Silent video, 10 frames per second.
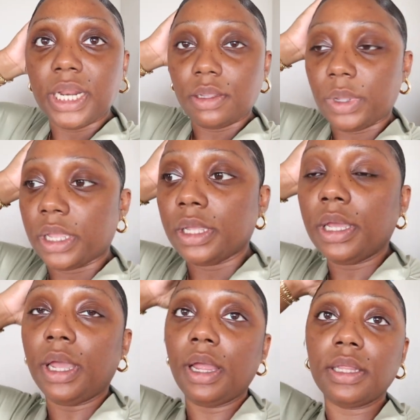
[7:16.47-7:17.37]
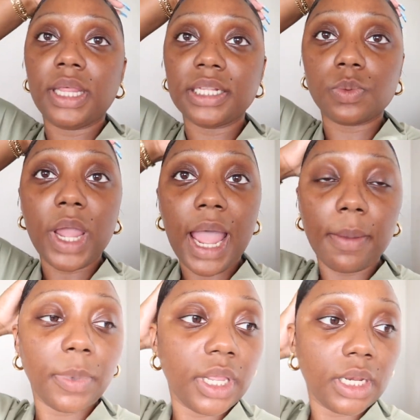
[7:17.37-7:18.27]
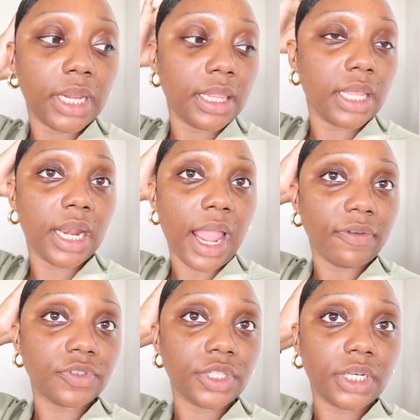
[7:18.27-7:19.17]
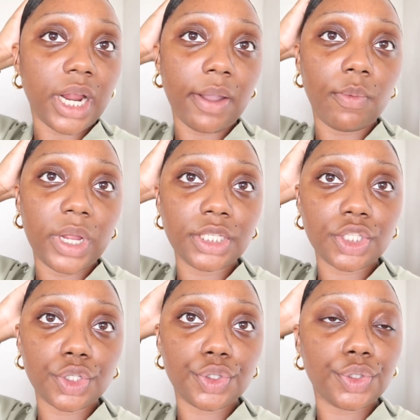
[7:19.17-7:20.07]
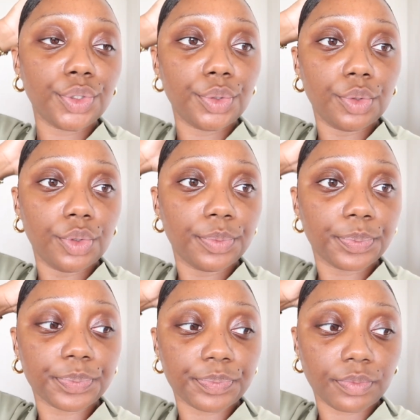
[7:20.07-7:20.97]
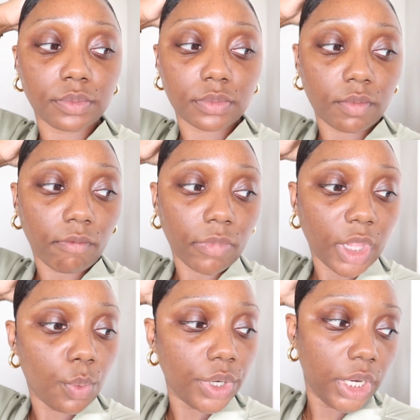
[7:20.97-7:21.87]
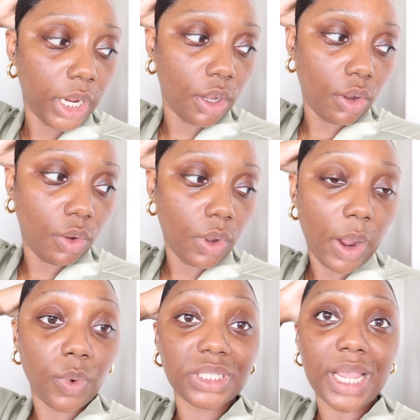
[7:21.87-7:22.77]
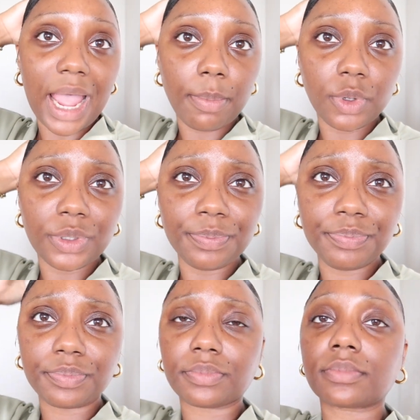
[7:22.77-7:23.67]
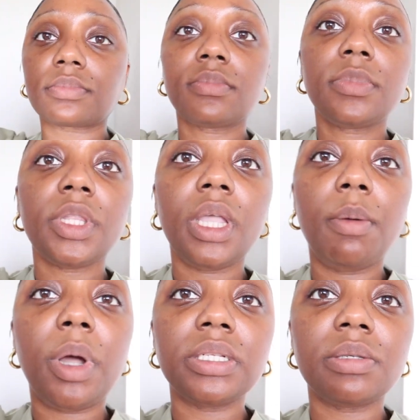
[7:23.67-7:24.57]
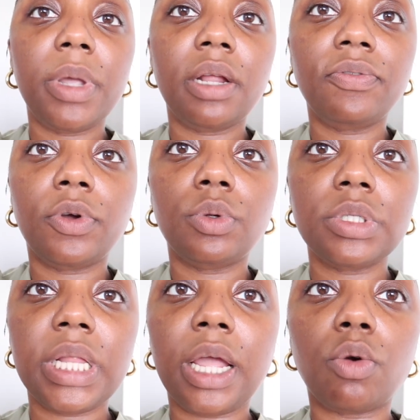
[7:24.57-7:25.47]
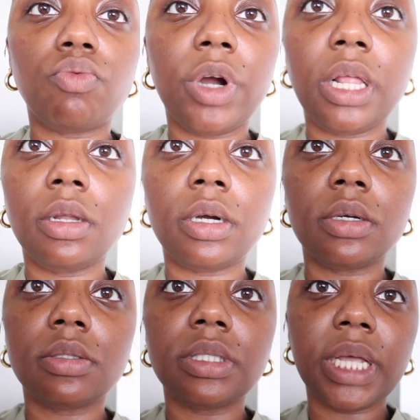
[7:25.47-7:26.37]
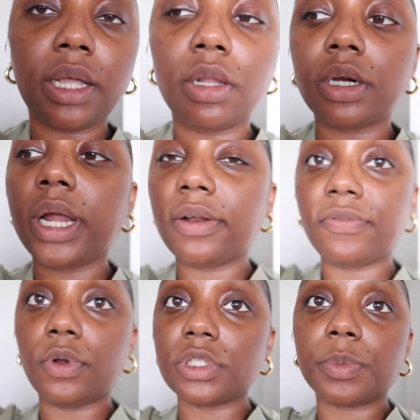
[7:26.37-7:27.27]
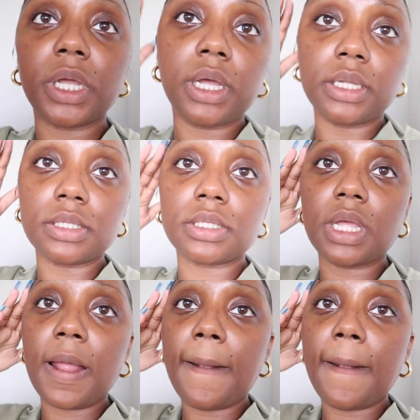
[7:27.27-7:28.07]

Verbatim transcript: anyway, that's what happened. And then after I went to, where did I go? I went to Apple. I bought some headphones, like regular, regular headphones because